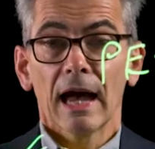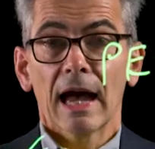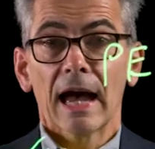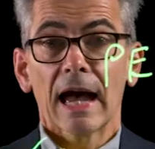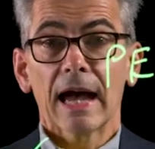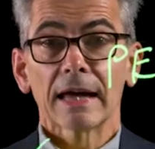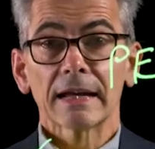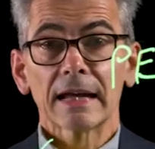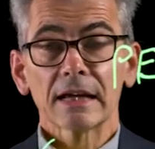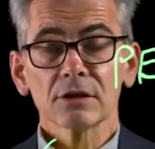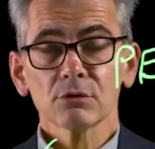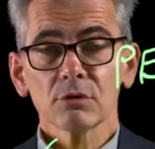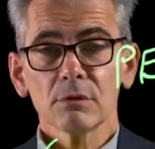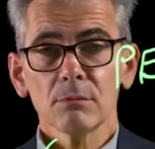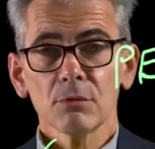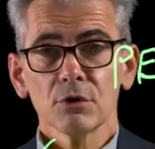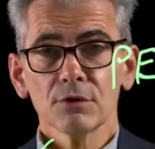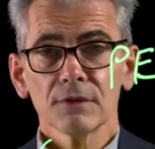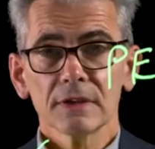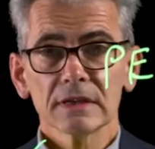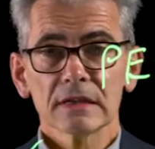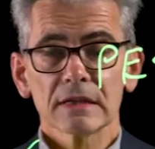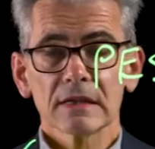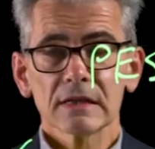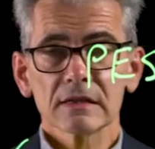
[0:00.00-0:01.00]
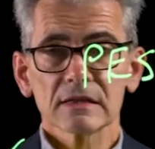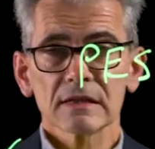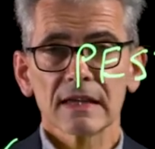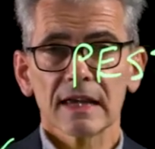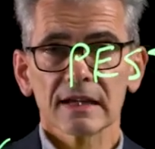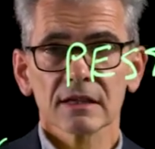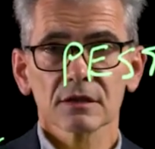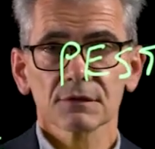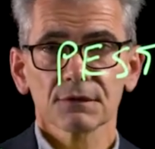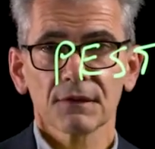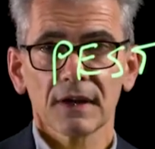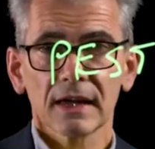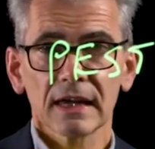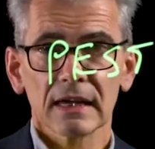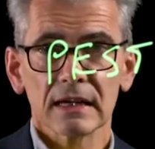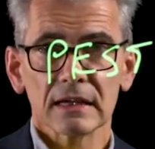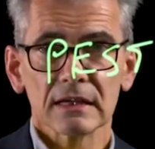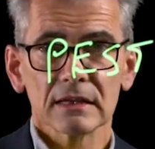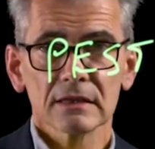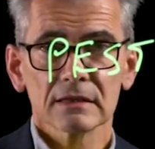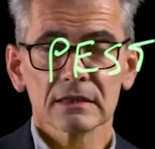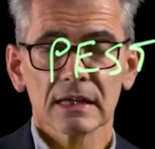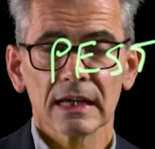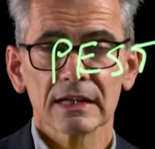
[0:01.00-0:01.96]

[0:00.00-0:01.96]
And as we move into this next phase,